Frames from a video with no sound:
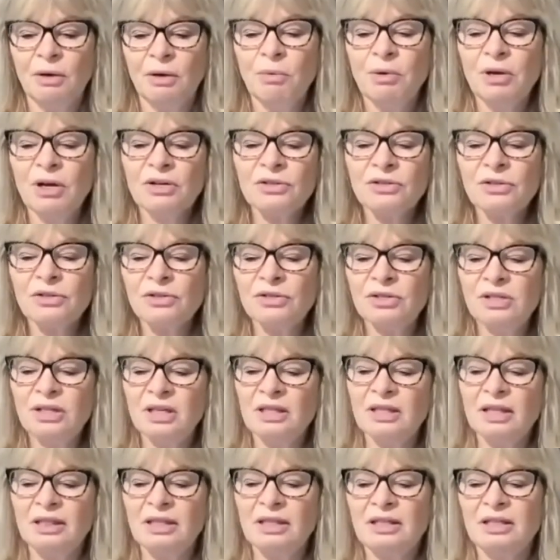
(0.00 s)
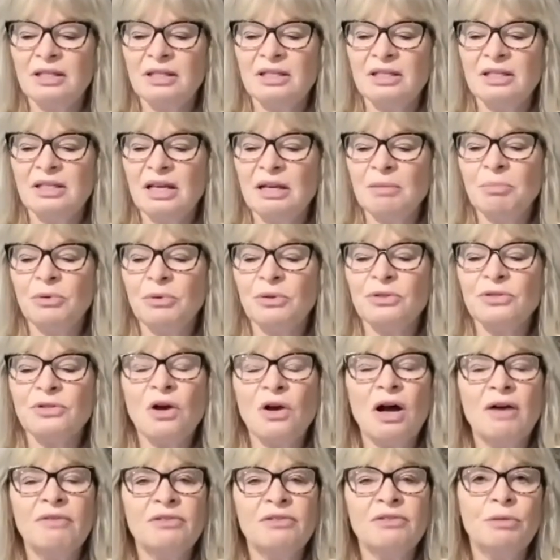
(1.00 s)
We also see that the disciples
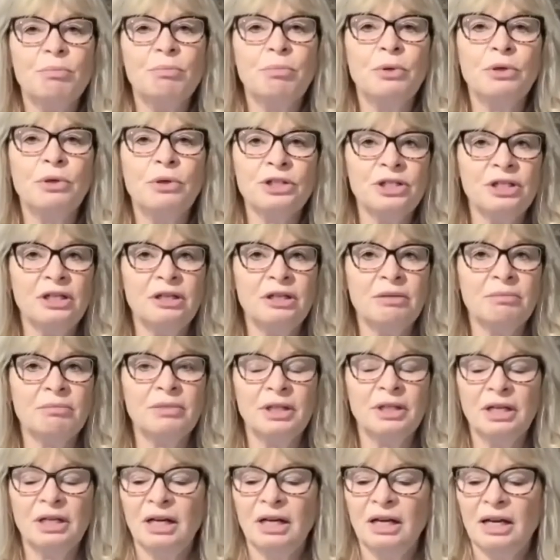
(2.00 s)
often pushed him,